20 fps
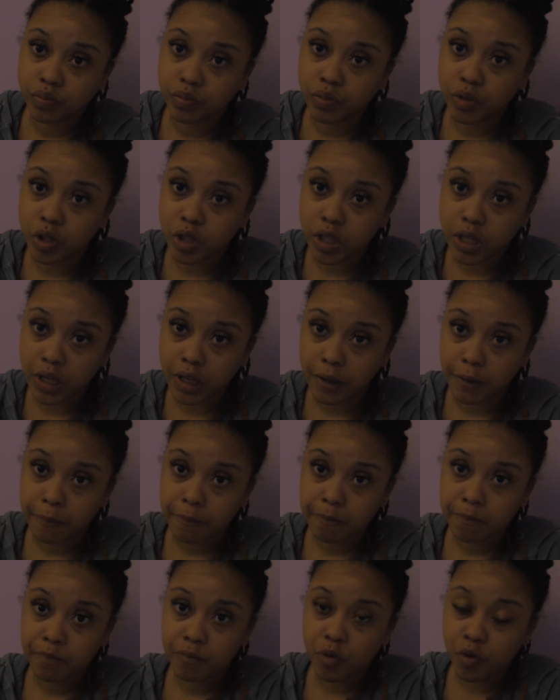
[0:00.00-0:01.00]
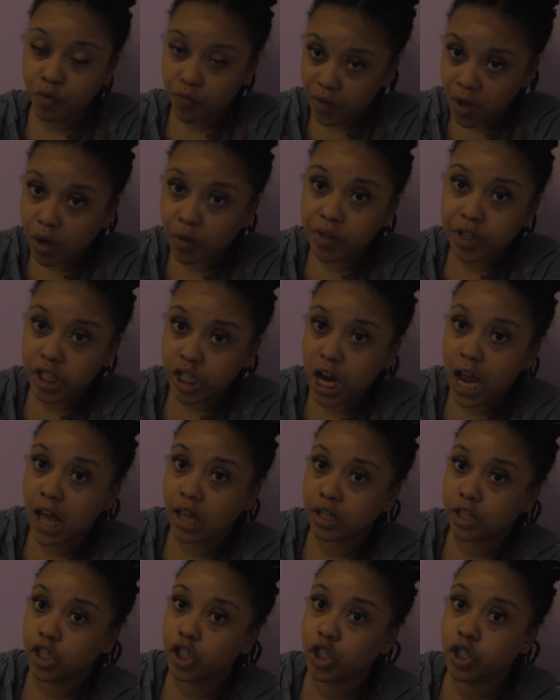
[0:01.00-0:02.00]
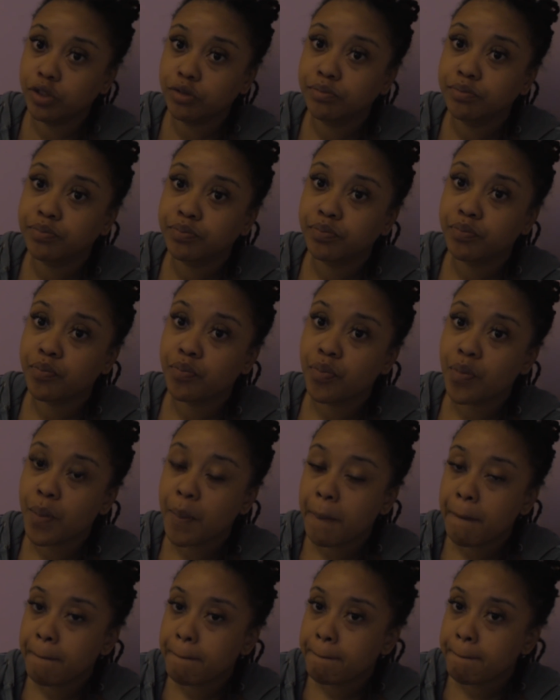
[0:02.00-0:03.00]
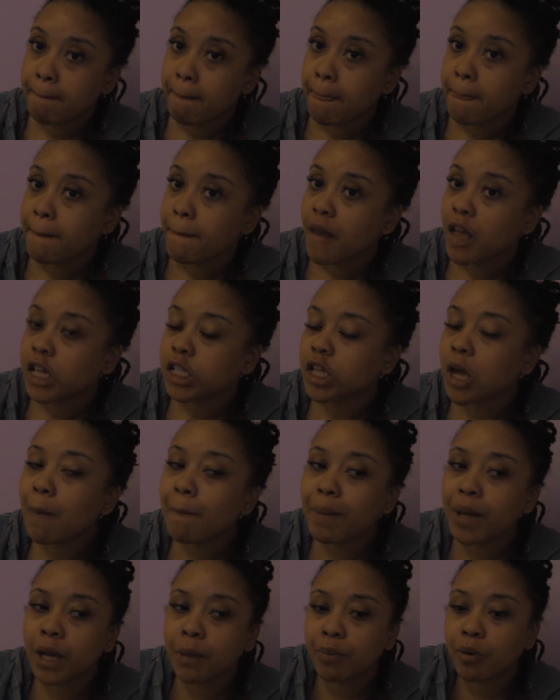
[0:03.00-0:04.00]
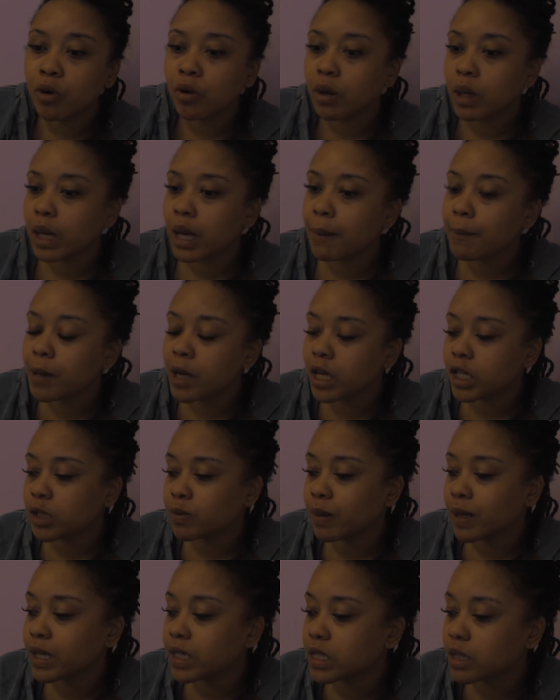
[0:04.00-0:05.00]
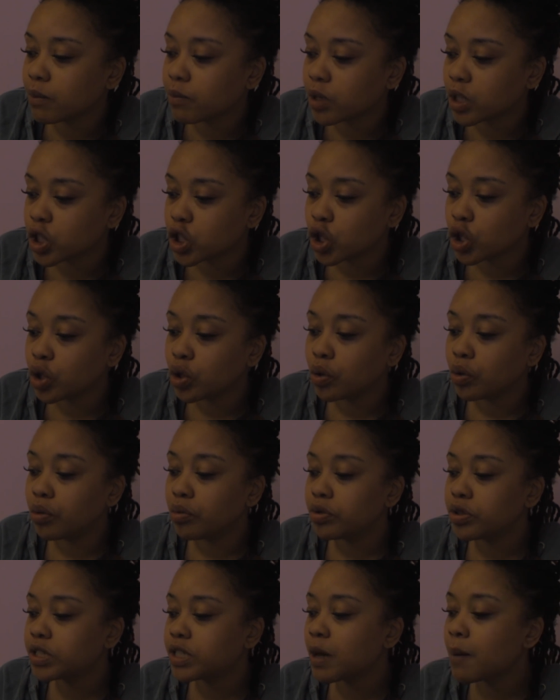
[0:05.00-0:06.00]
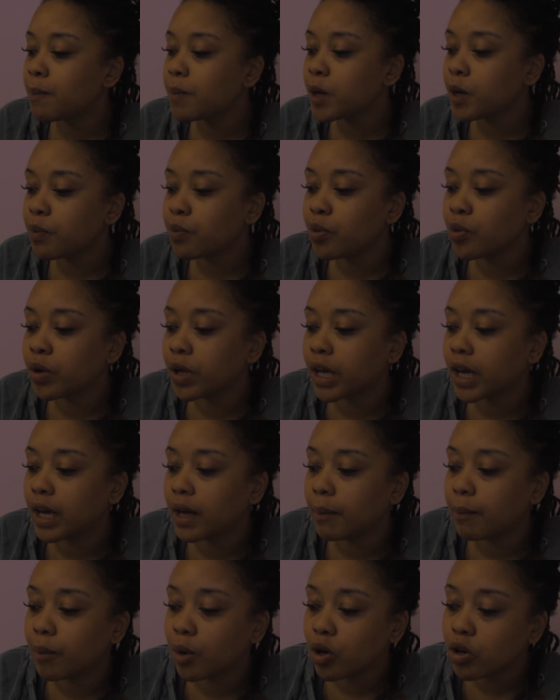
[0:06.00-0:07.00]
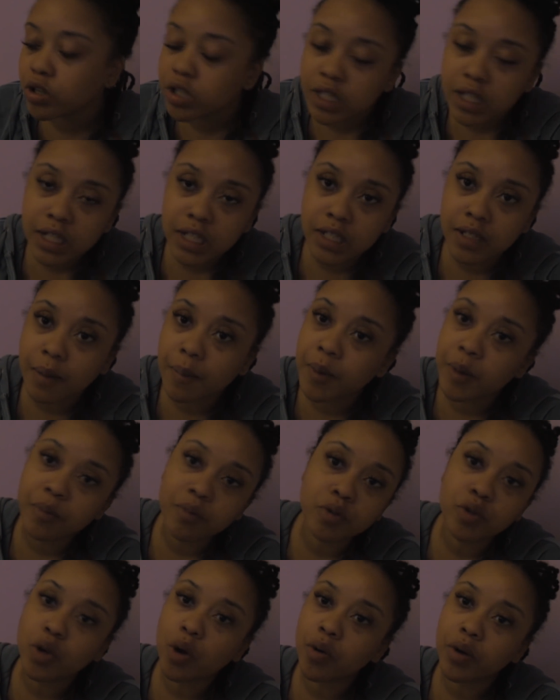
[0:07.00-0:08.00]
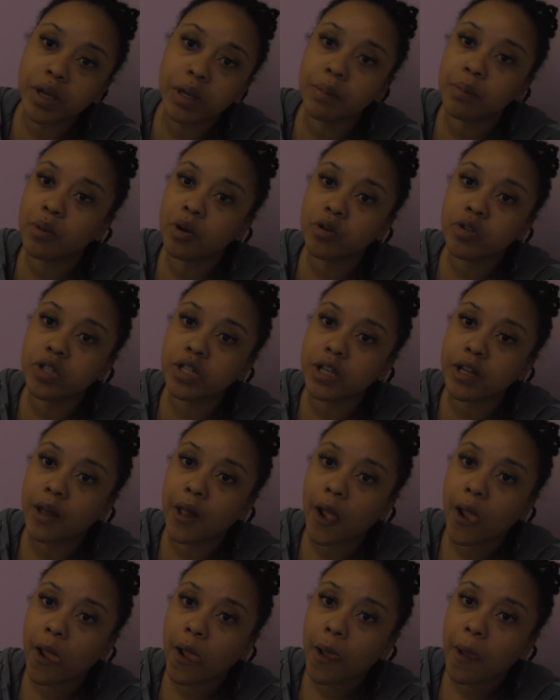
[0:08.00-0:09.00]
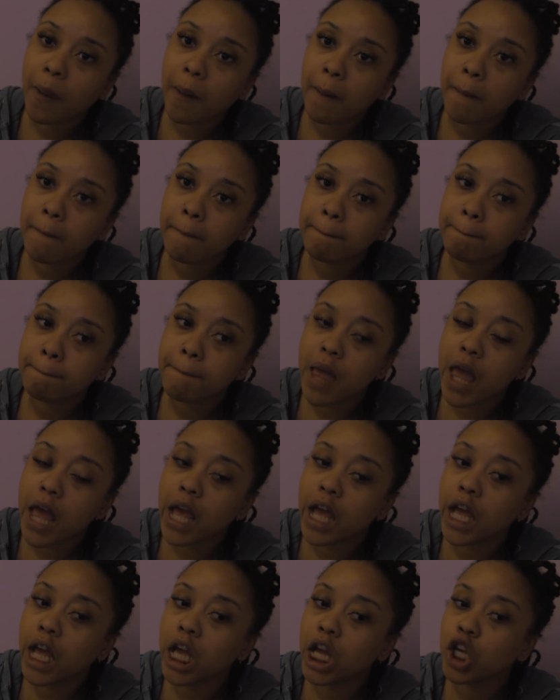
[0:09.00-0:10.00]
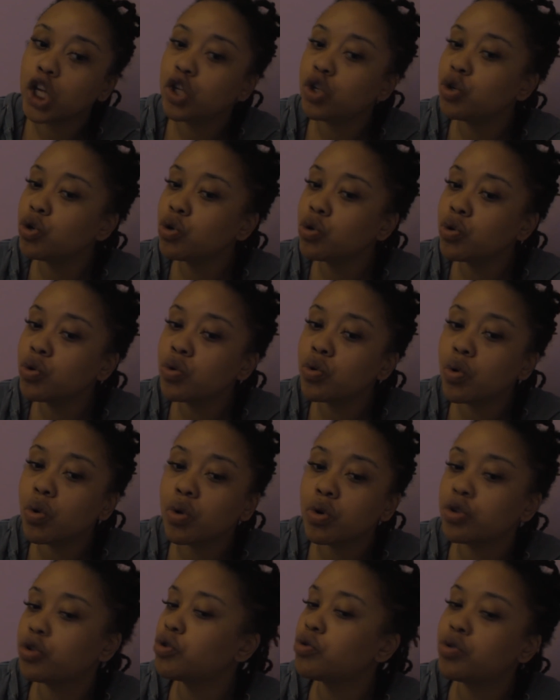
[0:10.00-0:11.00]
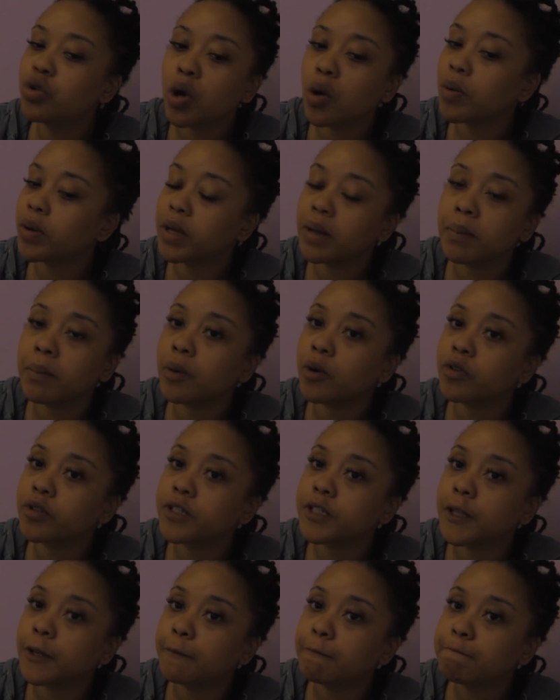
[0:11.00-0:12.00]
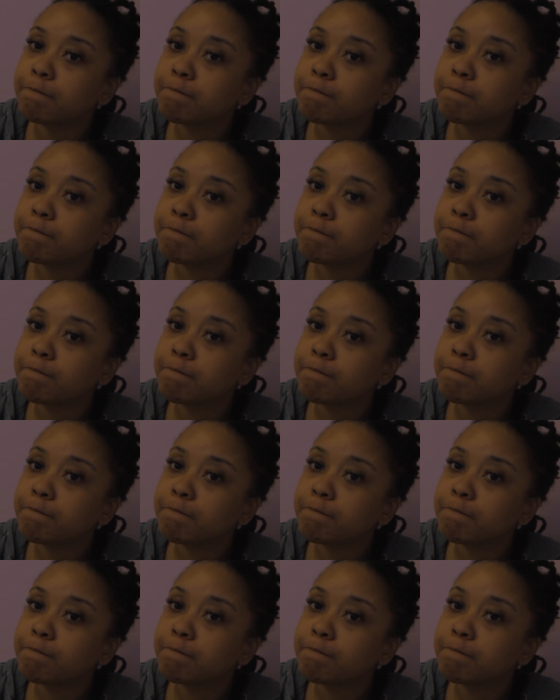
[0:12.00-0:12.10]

You see, you failed the challenge. Some people, let me explain something to you. Some people get mercy, some people don't get mercy. And you don't get mercy.